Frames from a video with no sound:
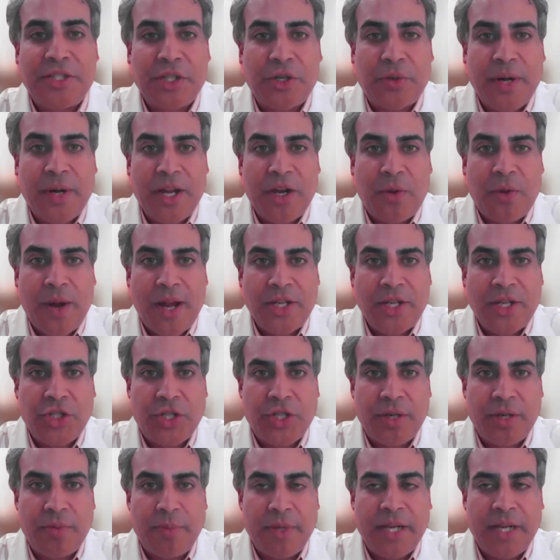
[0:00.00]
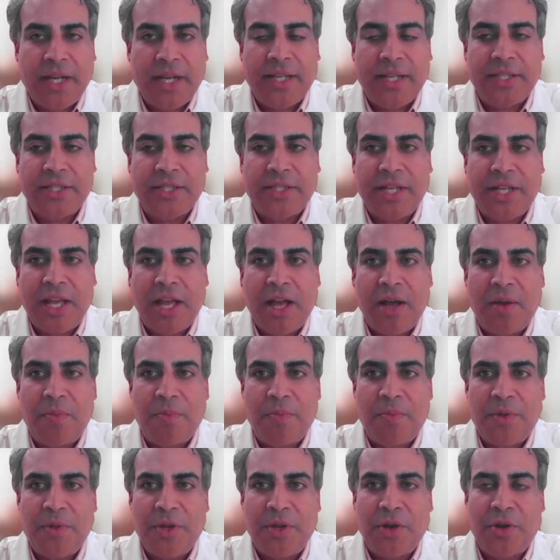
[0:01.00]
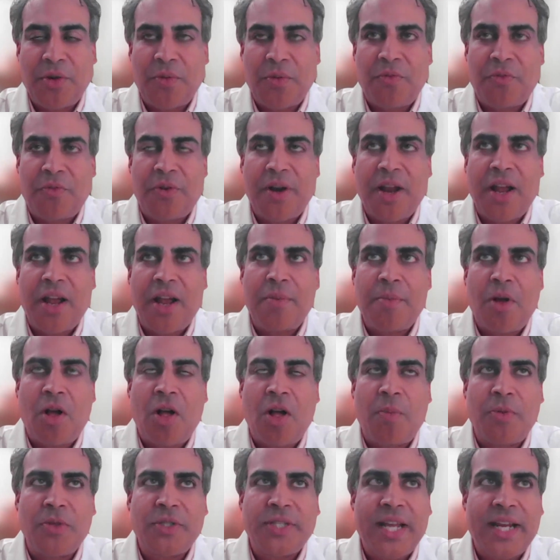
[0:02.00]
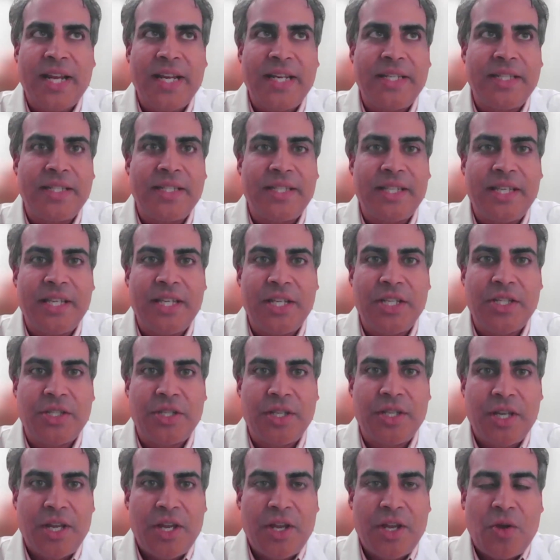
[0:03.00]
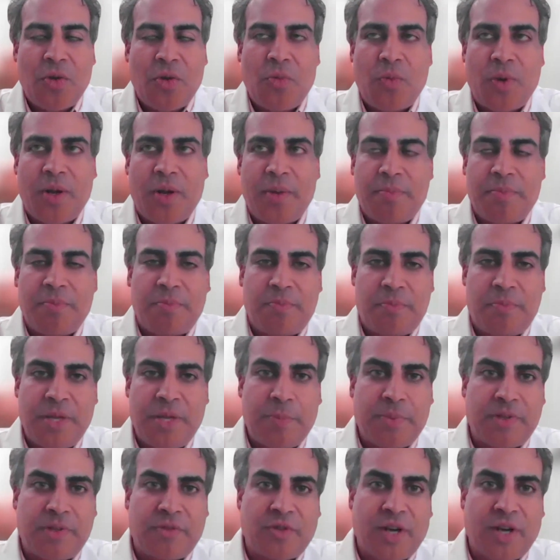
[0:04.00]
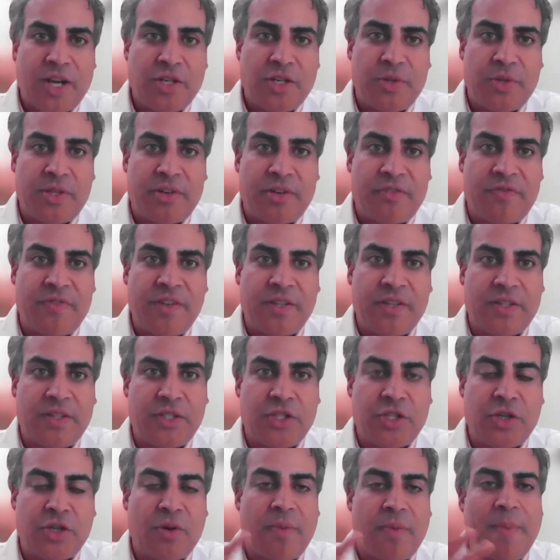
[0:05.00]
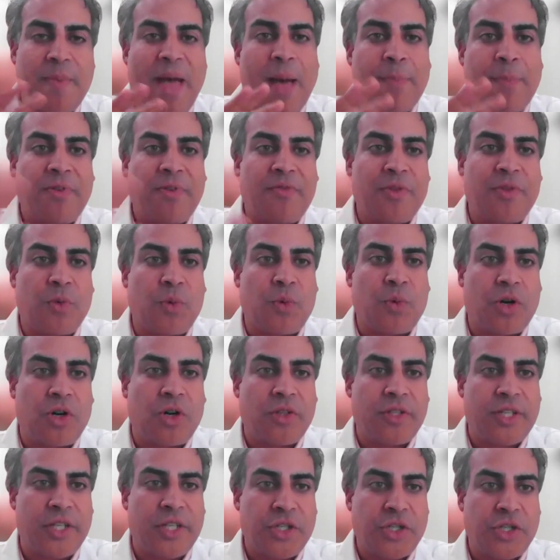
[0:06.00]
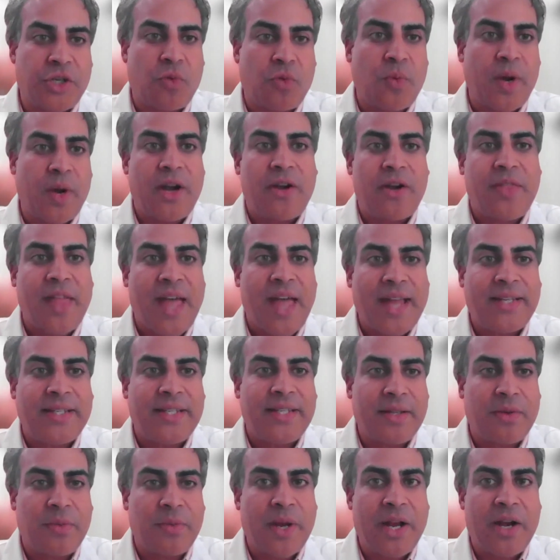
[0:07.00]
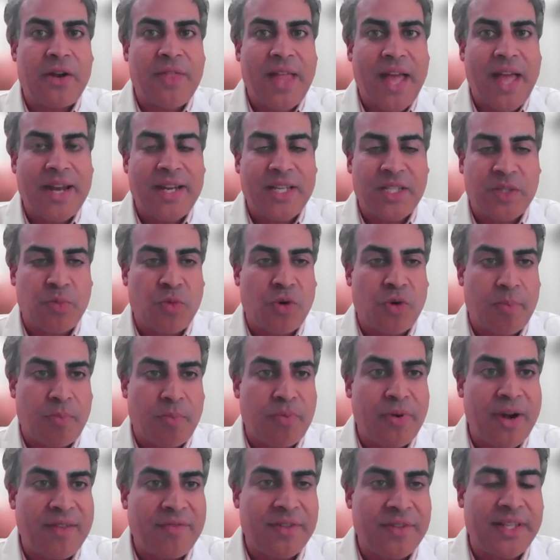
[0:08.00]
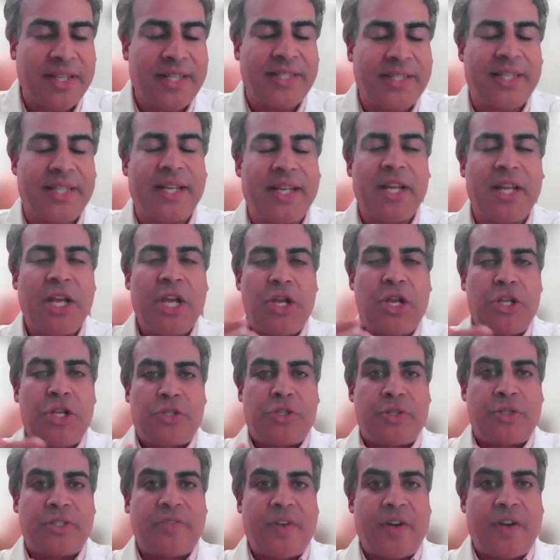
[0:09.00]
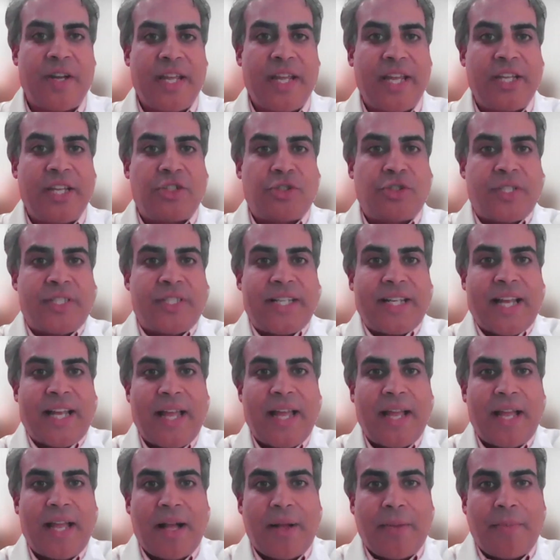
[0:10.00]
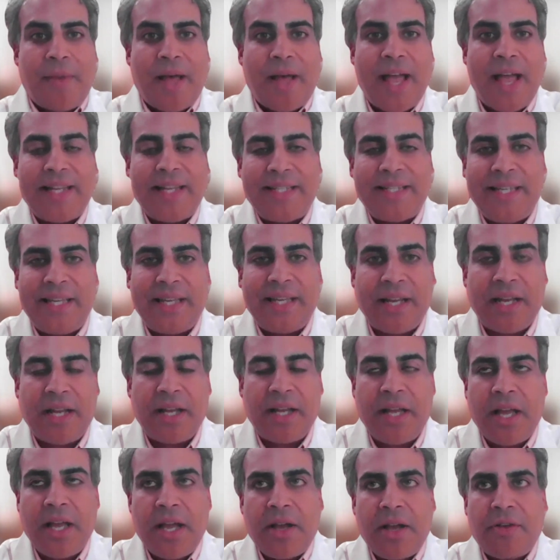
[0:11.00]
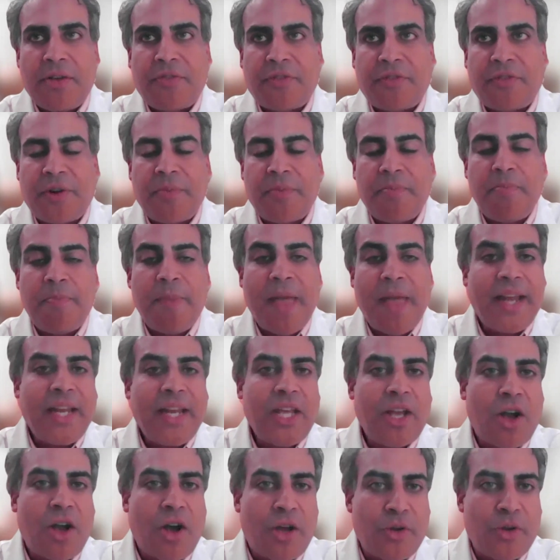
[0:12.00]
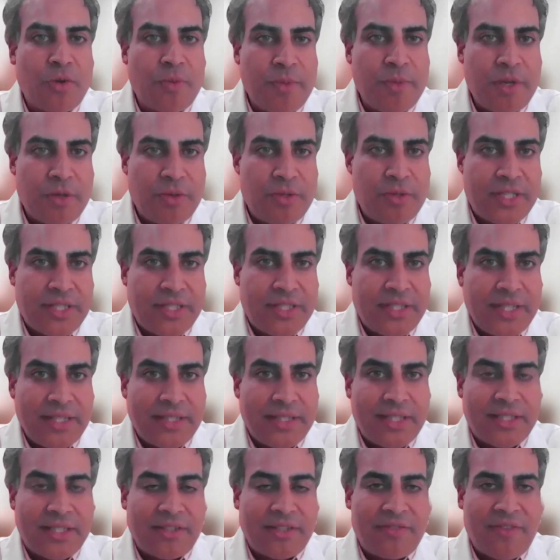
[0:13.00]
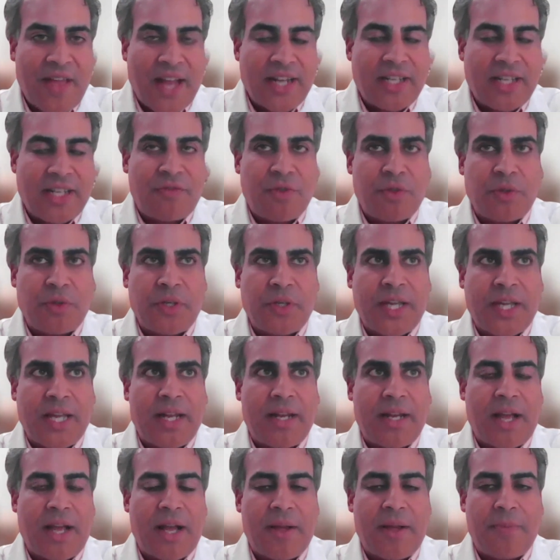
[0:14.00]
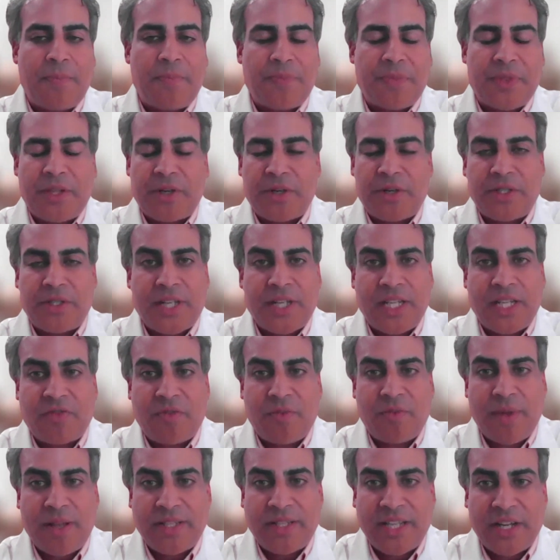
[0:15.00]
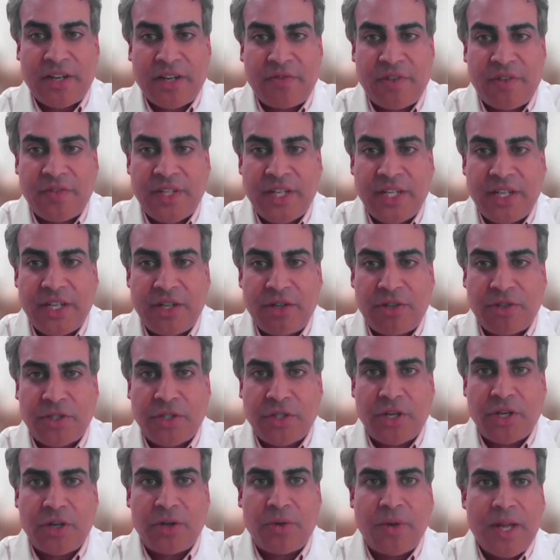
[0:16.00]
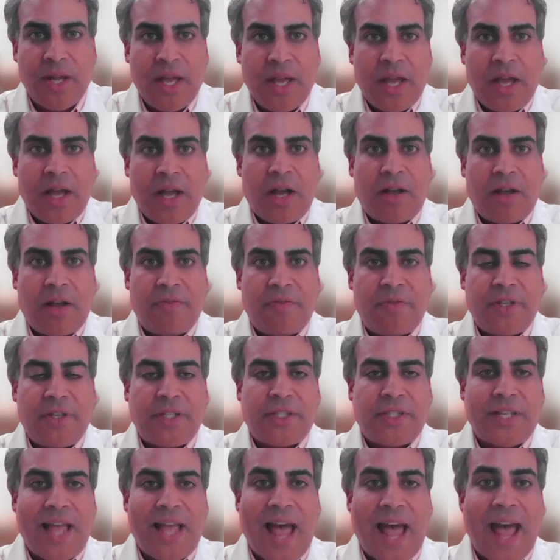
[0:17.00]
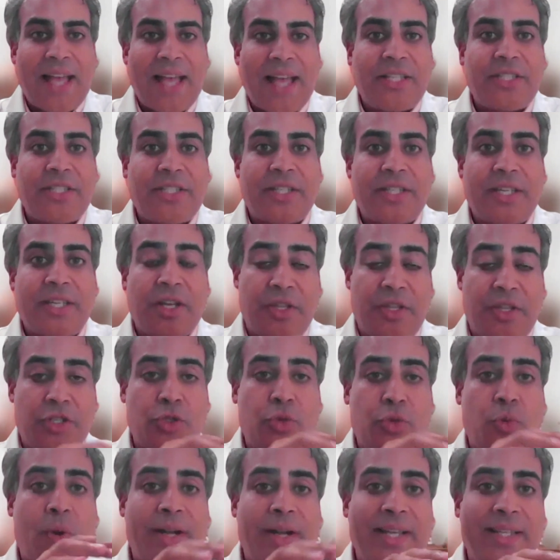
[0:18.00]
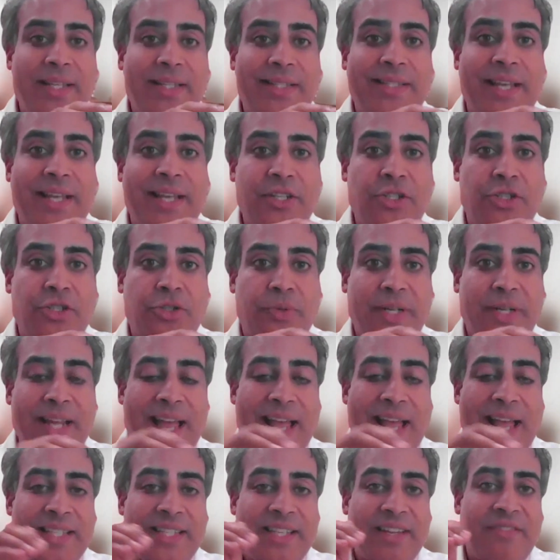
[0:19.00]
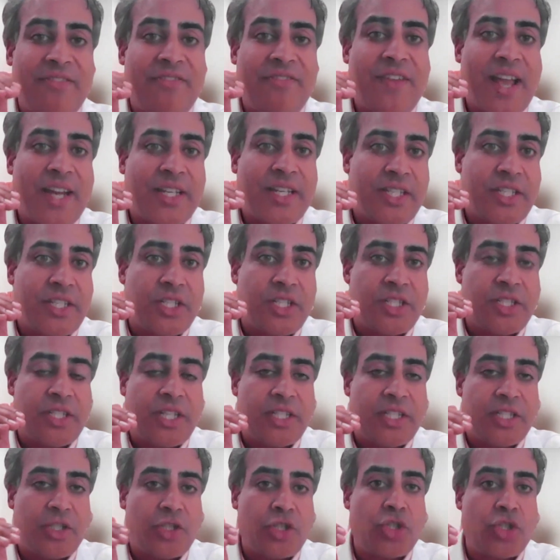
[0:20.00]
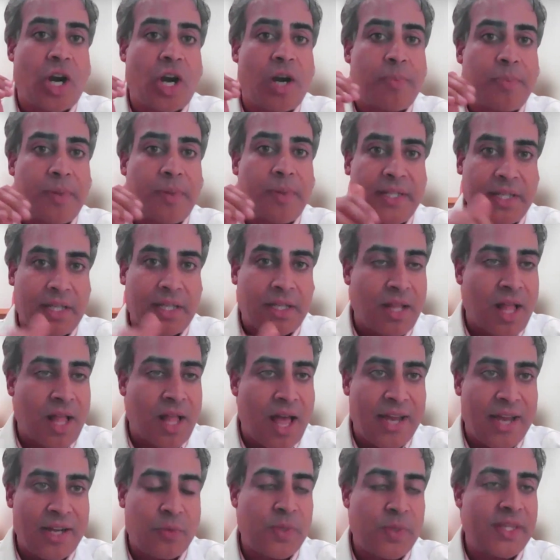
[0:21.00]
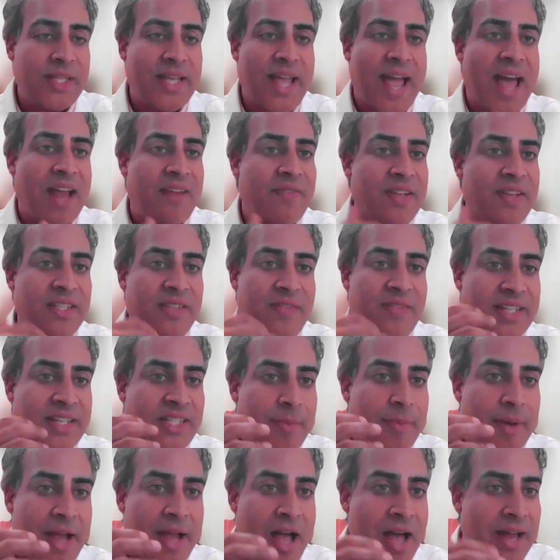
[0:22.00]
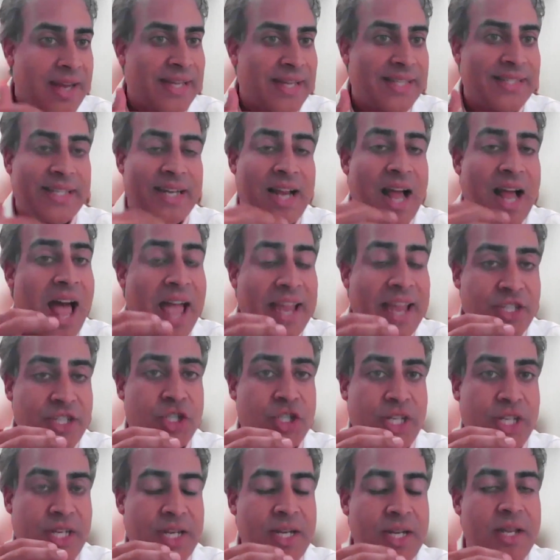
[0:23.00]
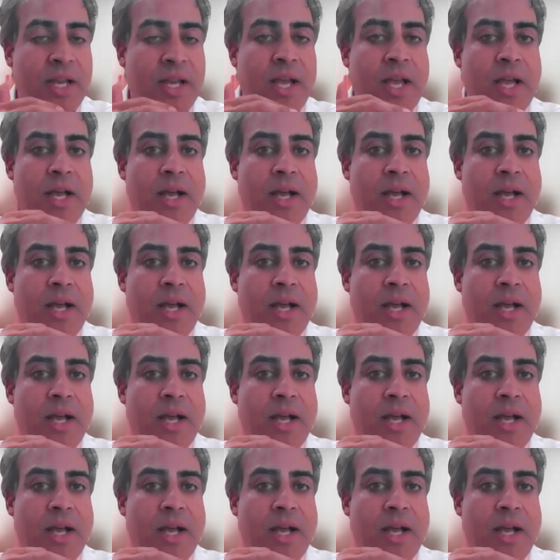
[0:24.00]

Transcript: a great question because for almost any disease, what people are trying to do in their field is show a map of the world and show where that is more prevalent. And so it's a very interesting idea for many autoimmune diseases. In fact, if you look at there are studies from about 10 or 15 years ago of this, as in the 20th century, as infectious diseases sharply declined with the advent of antibiotics and hygiene,